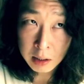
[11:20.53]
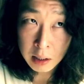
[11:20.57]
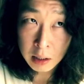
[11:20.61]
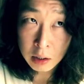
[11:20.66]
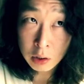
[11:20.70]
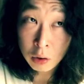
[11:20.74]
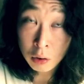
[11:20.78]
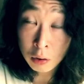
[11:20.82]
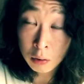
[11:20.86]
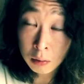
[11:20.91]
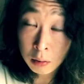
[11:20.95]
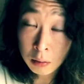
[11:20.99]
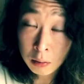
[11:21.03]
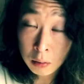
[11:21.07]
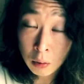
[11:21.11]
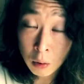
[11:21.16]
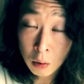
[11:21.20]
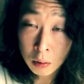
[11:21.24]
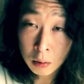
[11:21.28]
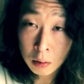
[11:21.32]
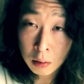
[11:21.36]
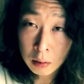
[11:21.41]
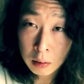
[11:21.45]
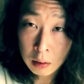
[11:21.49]
that you
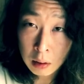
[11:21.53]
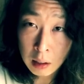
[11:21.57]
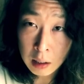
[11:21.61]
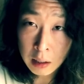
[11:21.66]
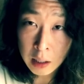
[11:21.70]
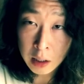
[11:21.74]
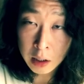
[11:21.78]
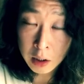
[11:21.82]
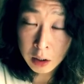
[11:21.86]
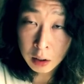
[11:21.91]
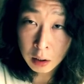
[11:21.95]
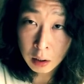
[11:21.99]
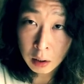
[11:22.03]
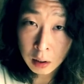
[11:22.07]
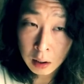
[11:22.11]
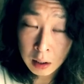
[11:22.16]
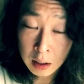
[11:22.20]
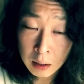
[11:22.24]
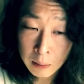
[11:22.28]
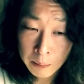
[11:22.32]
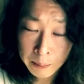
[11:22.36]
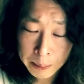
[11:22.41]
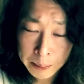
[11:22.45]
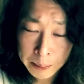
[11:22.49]
don't necessarily